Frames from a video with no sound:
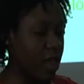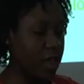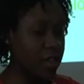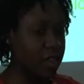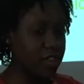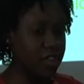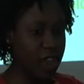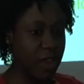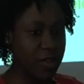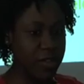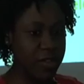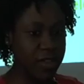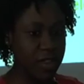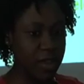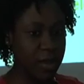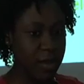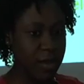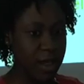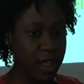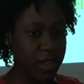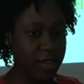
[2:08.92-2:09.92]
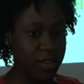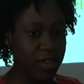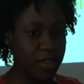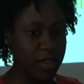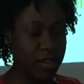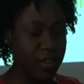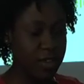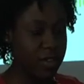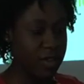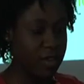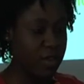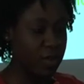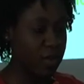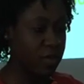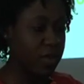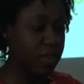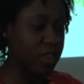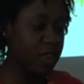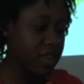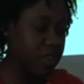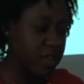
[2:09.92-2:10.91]
a charity, let's just
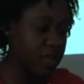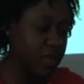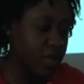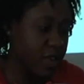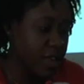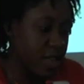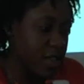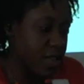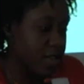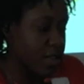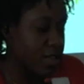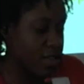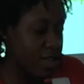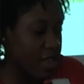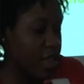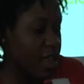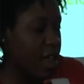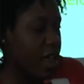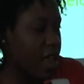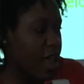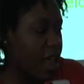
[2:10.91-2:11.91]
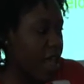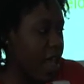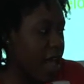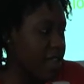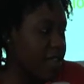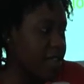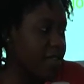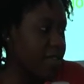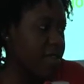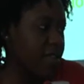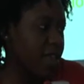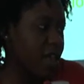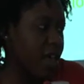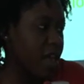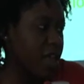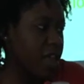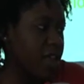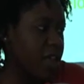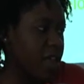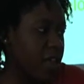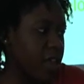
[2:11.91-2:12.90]
use easy figures, has
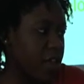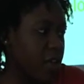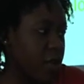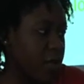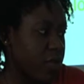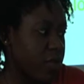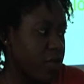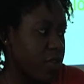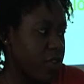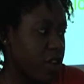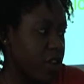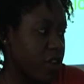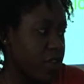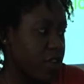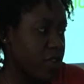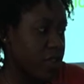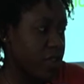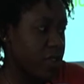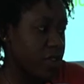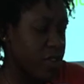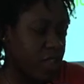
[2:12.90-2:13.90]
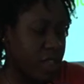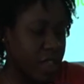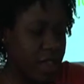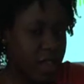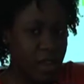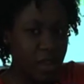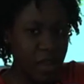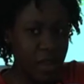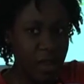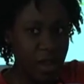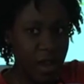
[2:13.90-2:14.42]
an income projection. They're